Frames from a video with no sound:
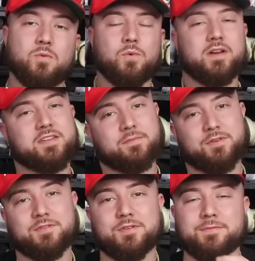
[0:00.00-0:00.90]
What is up,
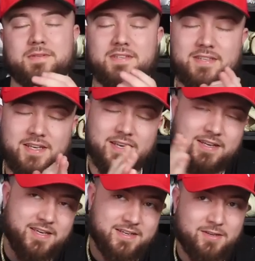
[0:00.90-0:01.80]
YouTube? This is He Got
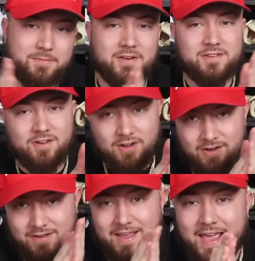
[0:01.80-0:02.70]
Kicks. Hope you guys are
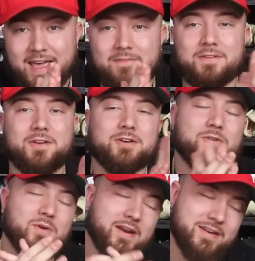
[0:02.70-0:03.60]
all having a
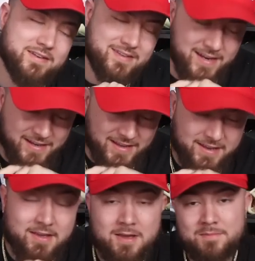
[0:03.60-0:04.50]
great day
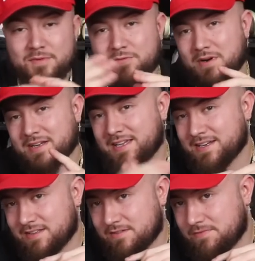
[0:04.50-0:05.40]
today. Before I get
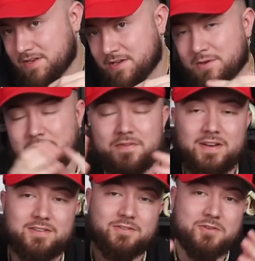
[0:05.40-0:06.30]
into this video, if
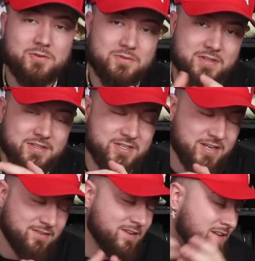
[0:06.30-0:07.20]
you guys are new to the
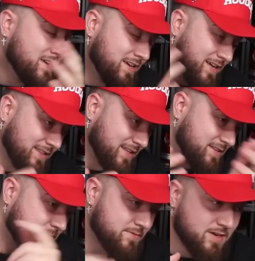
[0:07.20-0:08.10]
channel, hit that
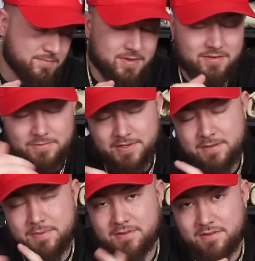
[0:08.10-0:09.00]
subscribe button, ring
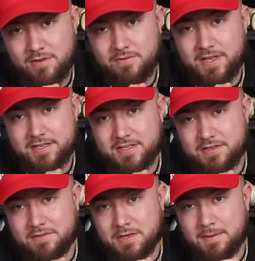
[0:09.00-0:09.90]
that bell with notifications
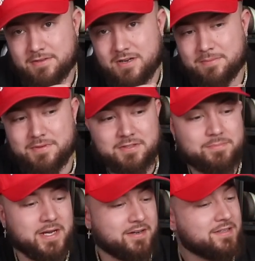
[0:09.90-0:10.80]
every time I drop one of these
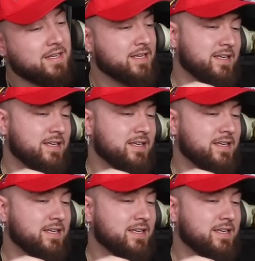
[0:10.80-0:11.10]
bangers.